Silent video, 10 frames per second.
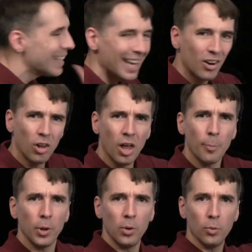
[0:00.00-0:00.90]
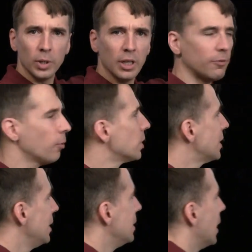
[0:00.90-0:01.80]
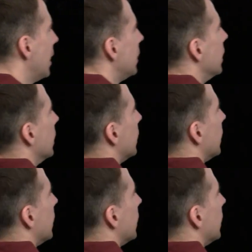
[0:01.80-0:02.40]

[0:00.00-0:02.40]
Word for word: that all up, we get fourteen ninety.